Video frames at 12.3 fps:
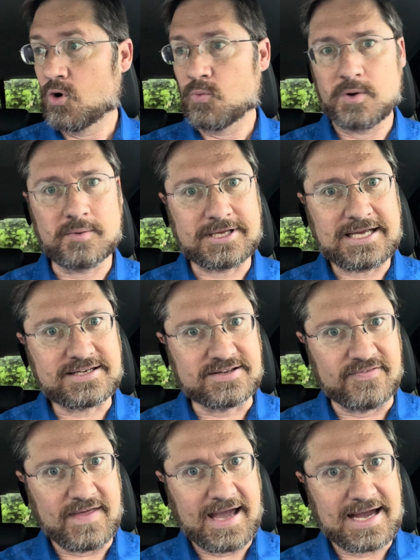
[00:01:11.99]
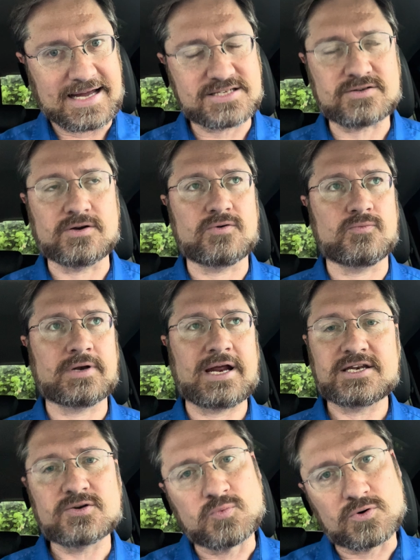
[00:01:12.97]
We would get to that when I
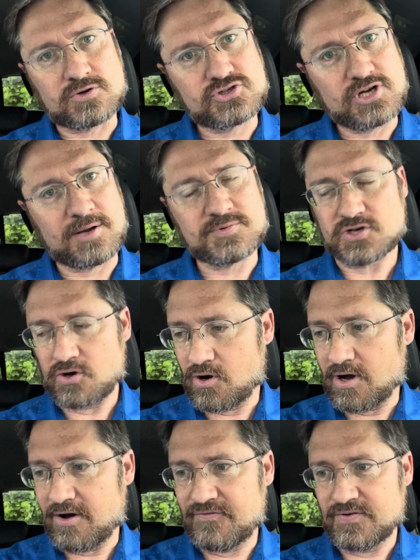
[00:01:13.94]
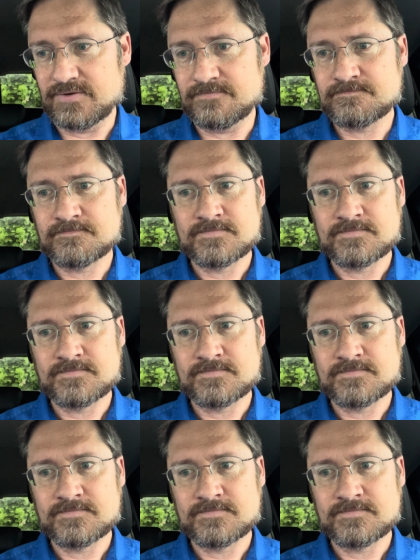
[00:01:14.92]
did workshops often.